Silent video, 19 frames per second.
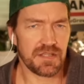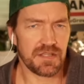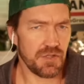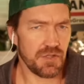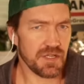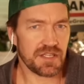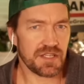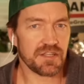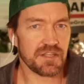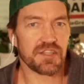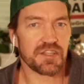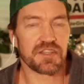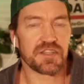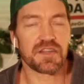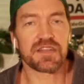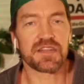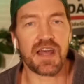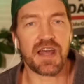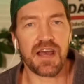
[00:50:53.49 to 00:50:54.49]
the U.S. can just
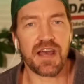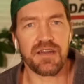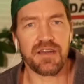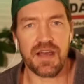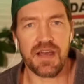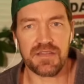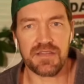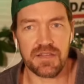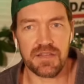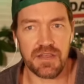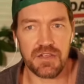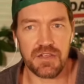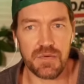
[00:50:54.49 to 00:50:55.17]
decide not to let you